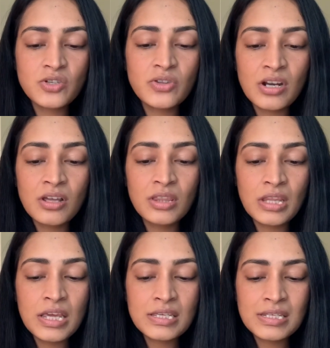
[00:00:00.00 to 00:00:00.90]
So there are
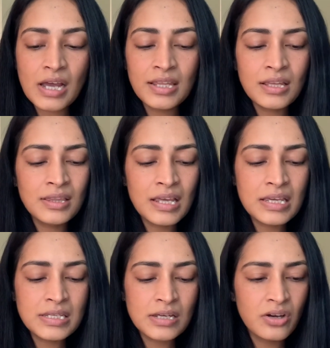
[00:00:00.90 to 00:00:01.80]
these, I think
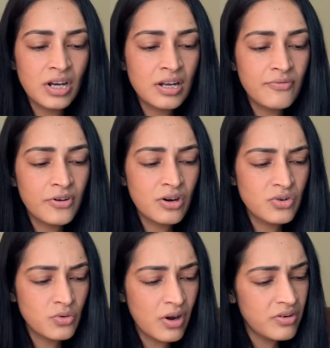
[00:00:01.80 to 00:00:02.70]
these retail for
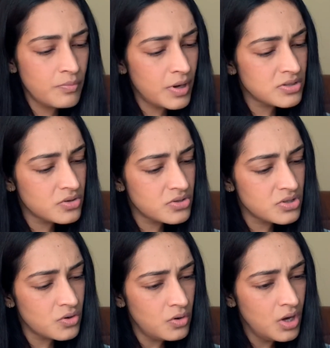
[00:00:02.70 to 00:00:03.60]
around 200 bucks or
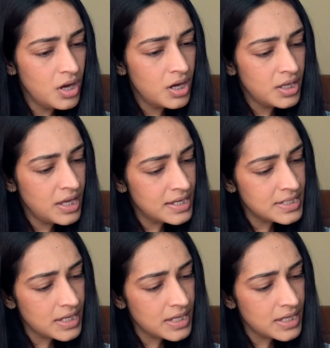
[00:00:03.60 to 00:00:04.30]
so. Yes,